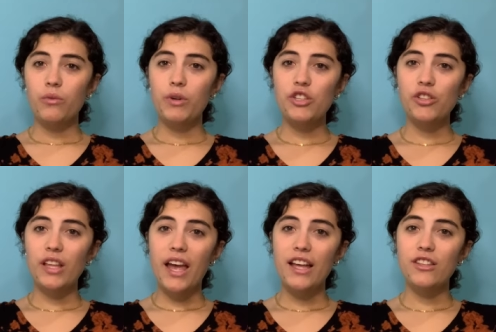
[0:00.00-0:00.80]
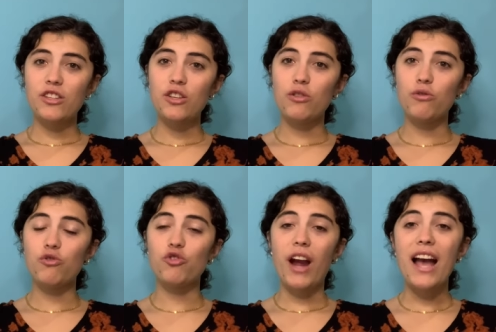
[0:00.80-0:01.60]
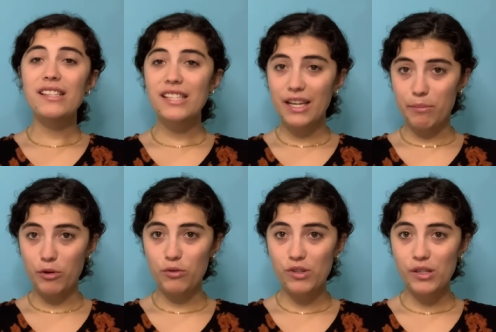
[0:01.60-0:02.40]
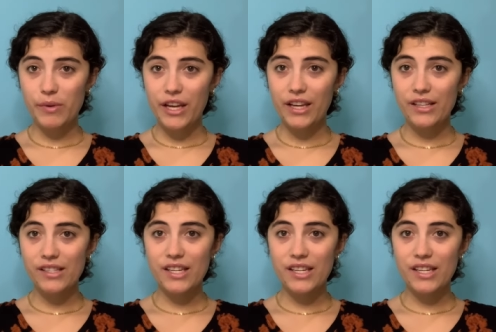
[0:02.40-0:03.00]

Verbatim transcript: which led to drastic mood swings.